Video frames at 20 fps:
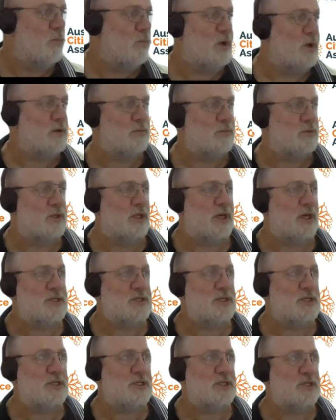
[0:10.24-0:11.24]
Welcome to the
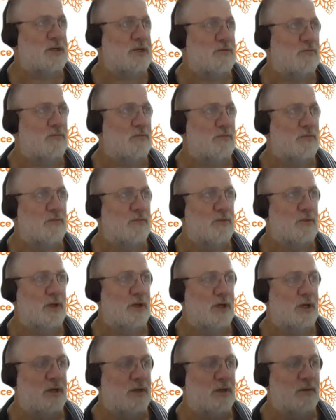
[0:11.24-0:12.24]
ACT,
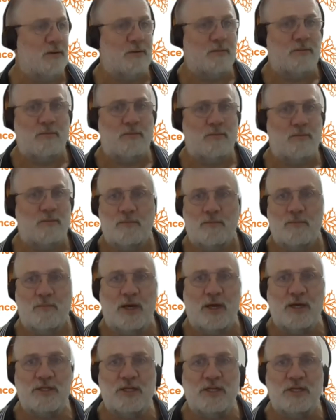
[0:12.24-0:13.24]
uh,
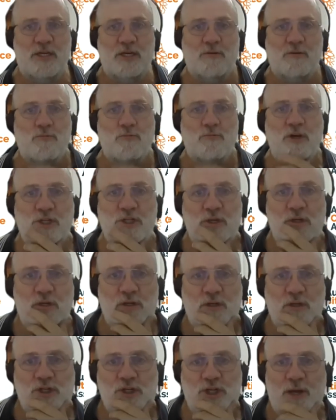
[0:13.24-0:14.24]
ACT and Region
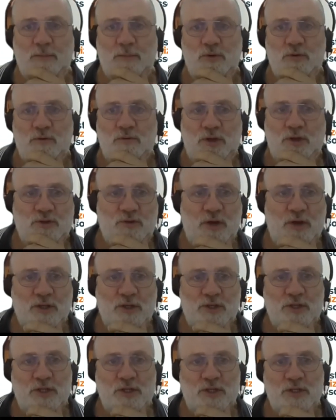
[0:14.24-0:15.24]
chapter of the
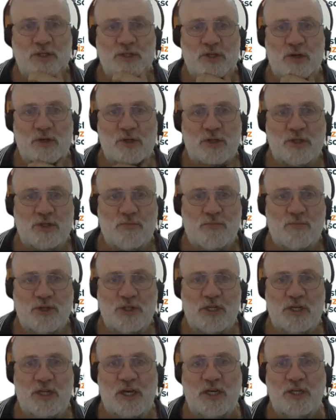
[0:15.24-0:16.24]
Australian Citizen Science
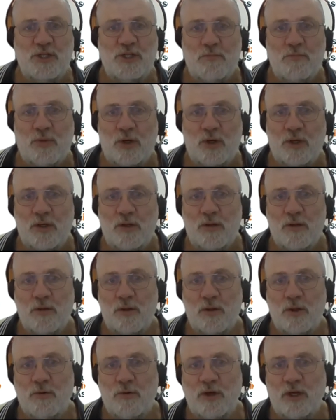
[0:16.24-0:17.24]
presentation by
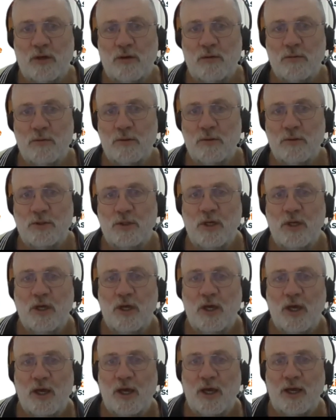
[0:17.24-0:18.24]
Laurie Gould,
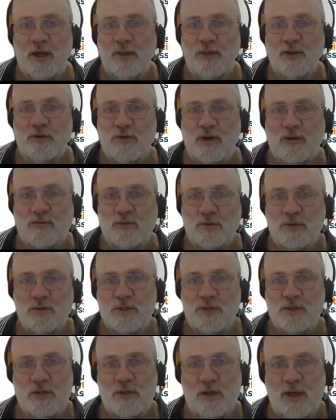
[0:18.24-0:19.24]
uh, The
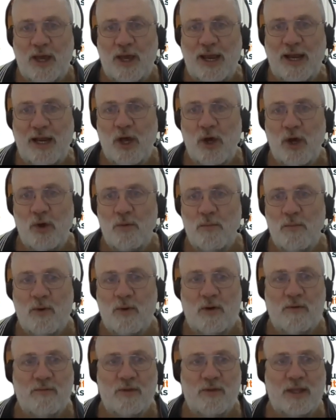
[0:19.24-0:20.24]
Travels and Home
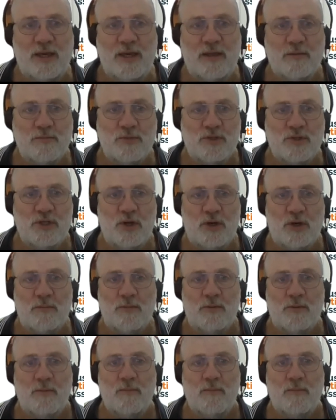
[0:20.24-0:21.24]
of the Latham
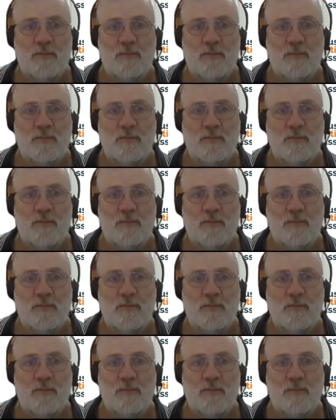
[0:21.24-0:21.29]
Snipe.